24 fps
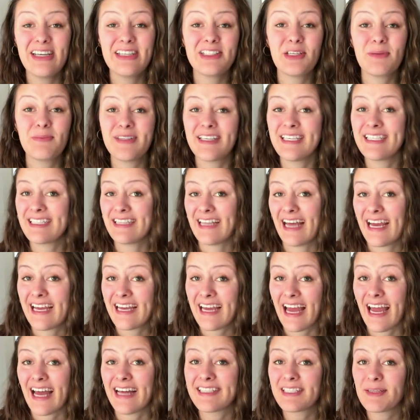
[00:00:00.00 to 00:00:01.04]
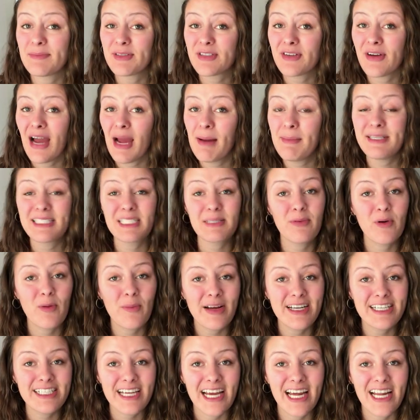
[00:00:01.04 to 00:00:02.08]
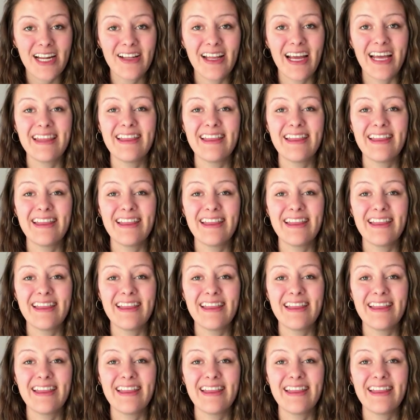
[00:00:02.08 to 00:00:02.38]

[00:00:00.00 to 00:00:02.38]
So please like and subscribe to support my channel,